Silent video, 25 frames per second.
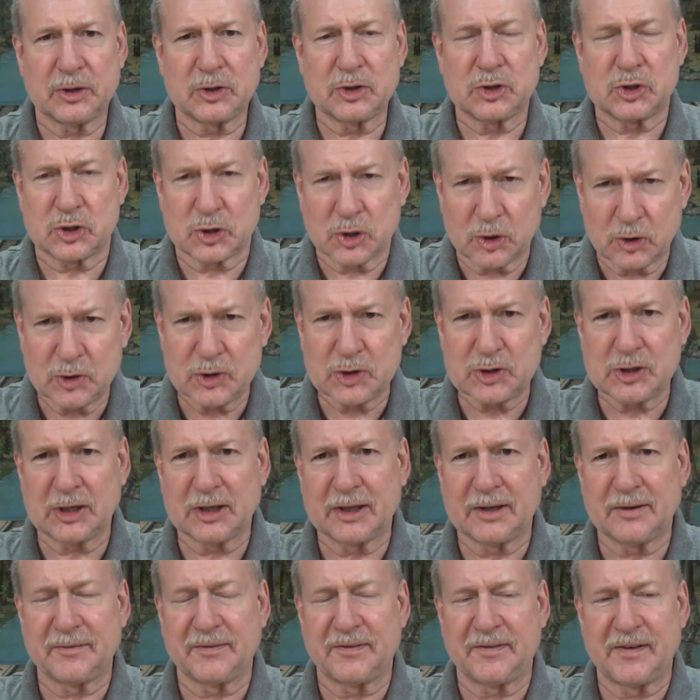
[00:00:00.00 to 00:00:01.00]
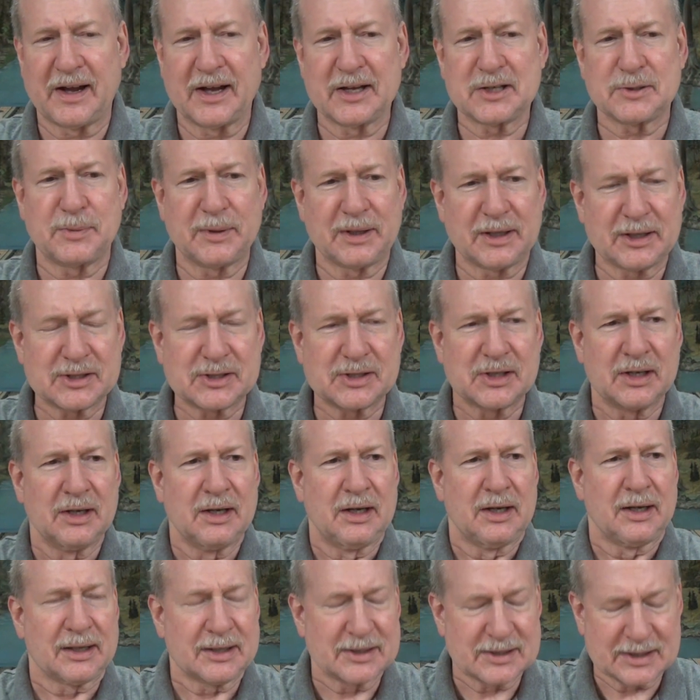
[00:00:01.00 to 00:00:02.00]
of the church and confess because
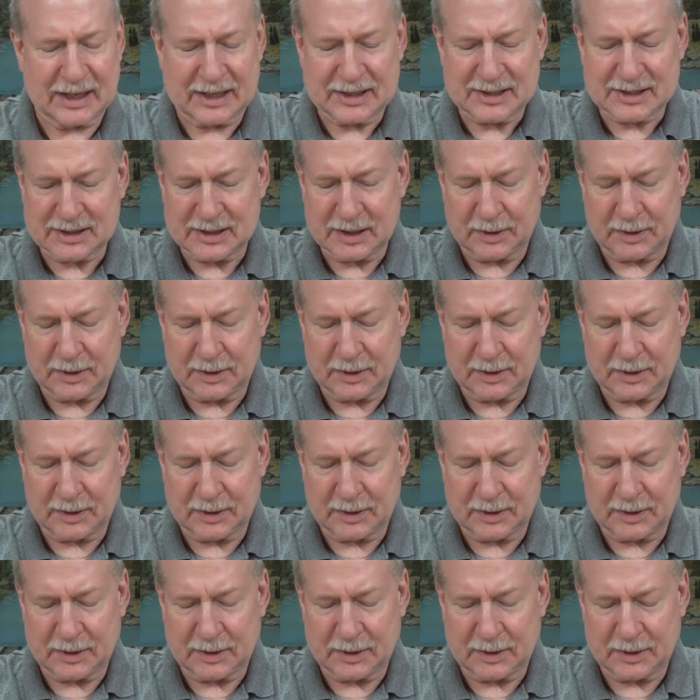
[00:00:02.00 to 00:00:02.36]
because that's